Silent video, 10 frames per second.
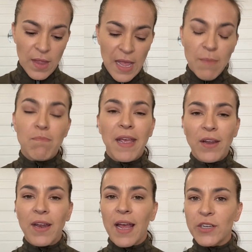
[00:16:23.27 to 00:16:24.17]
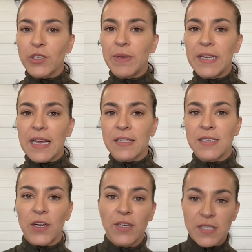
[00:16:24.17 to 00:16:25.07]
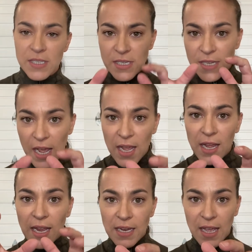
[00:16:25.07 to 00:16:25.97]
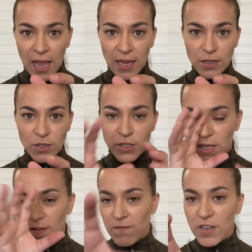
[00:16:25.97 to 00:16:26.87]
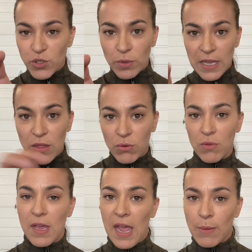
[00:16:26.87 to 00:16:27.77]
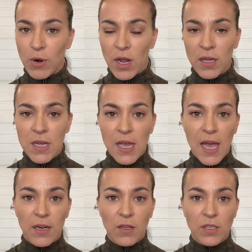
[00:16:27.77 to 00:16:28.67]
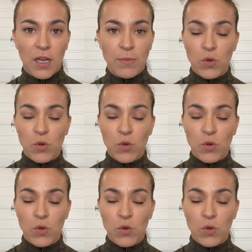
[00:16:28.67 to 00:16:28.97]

it may not actually be necessary to stay engaged visually through the camera at all times,